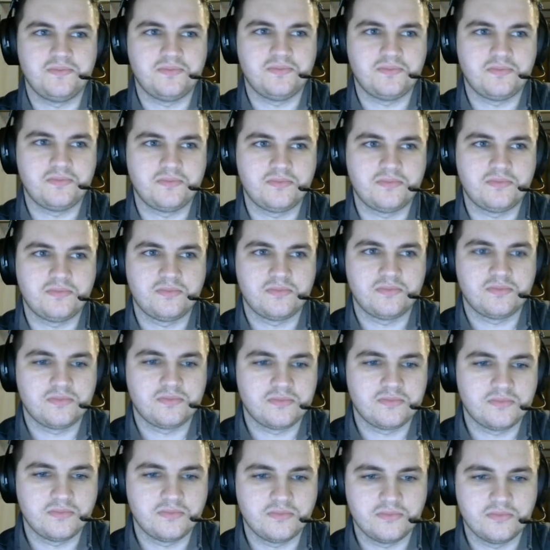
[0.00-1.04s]

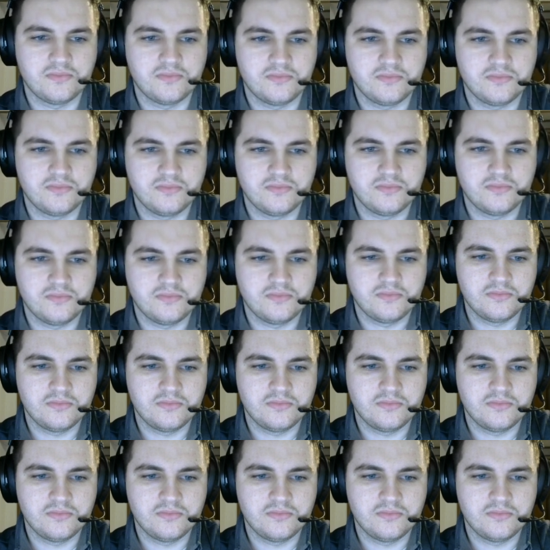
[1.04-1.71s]
(no one is talking)